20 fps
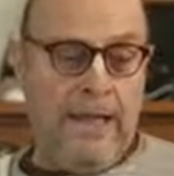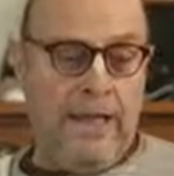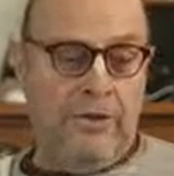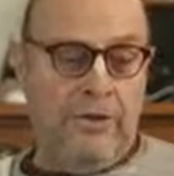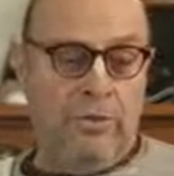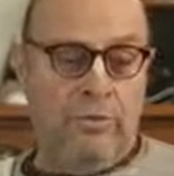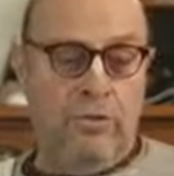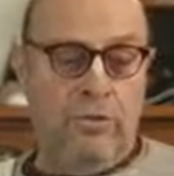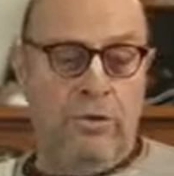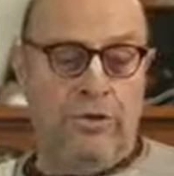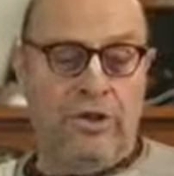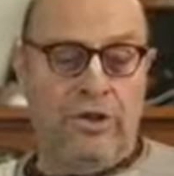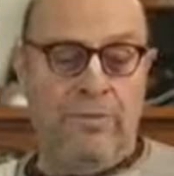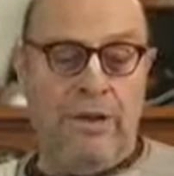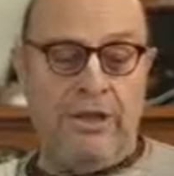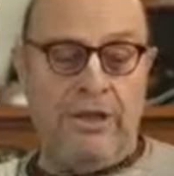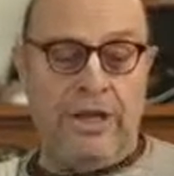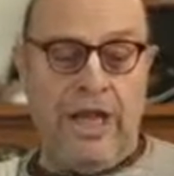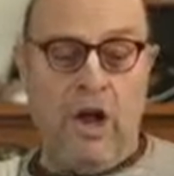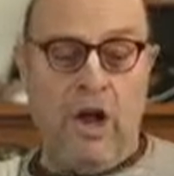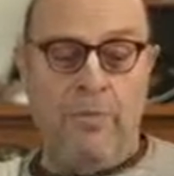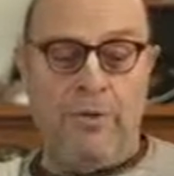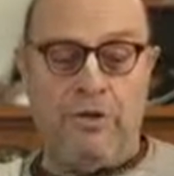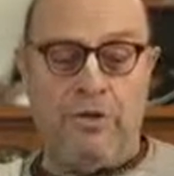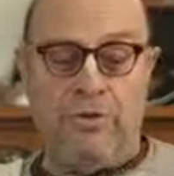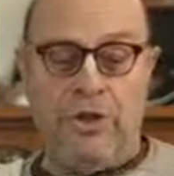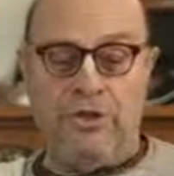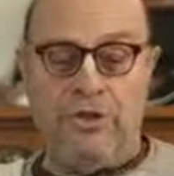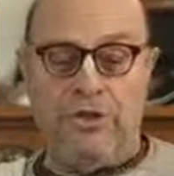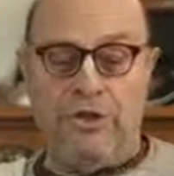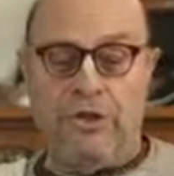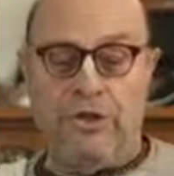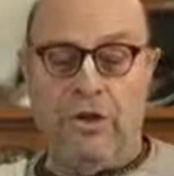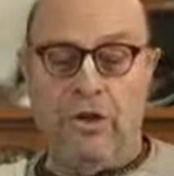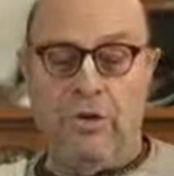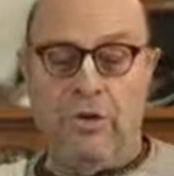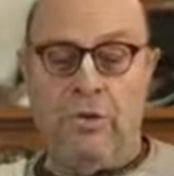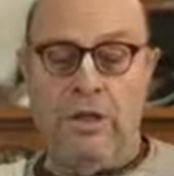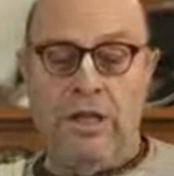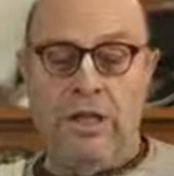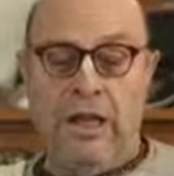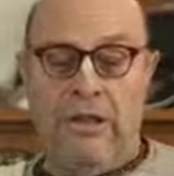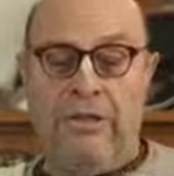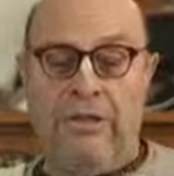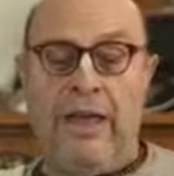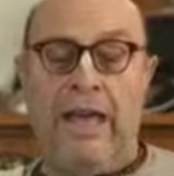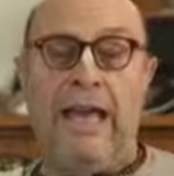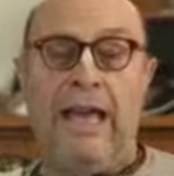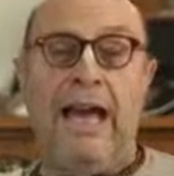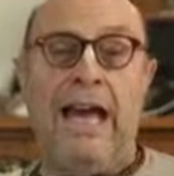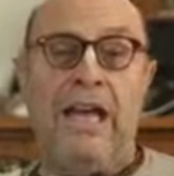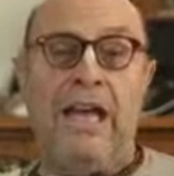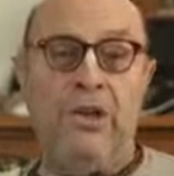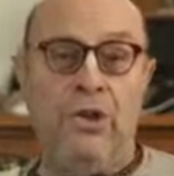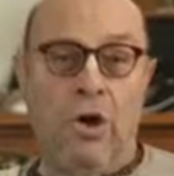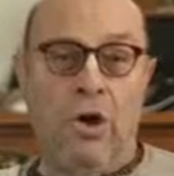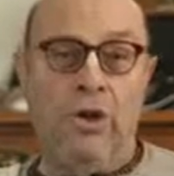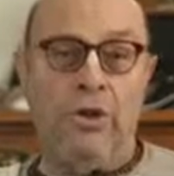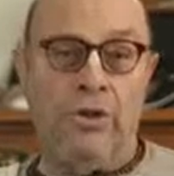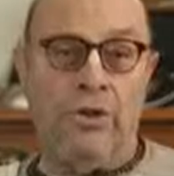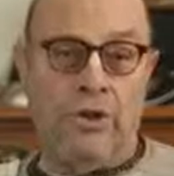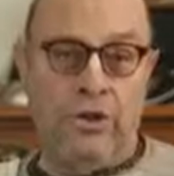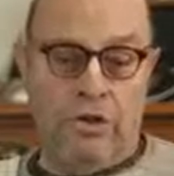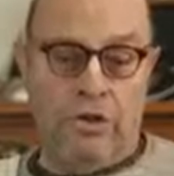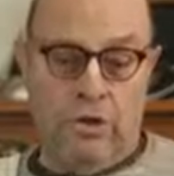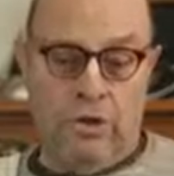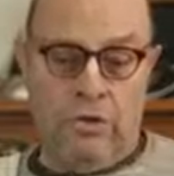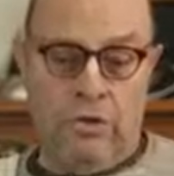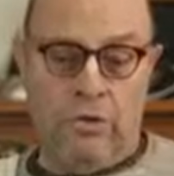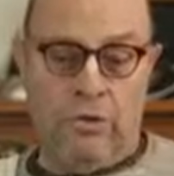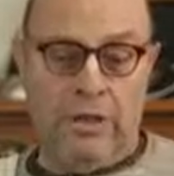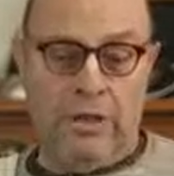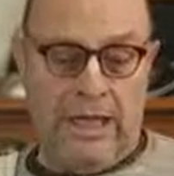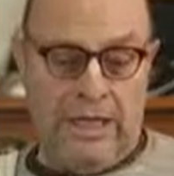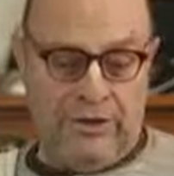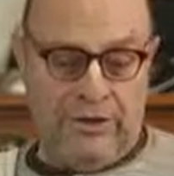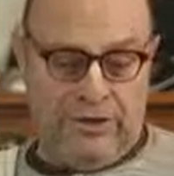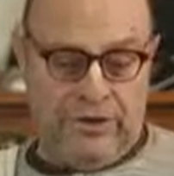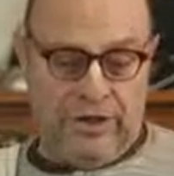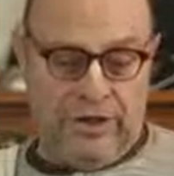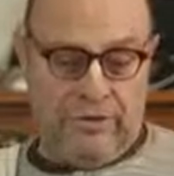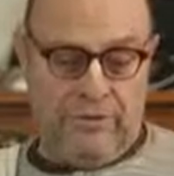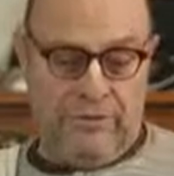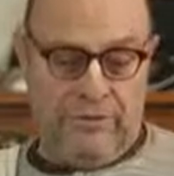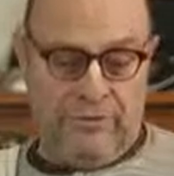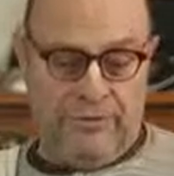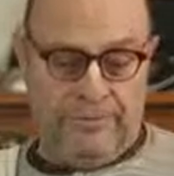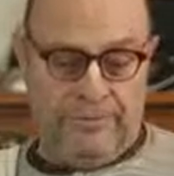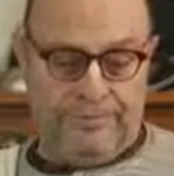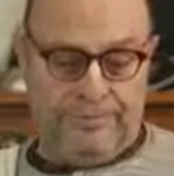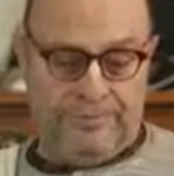The rules are meant to help us reach the goal. They are not the goal itself."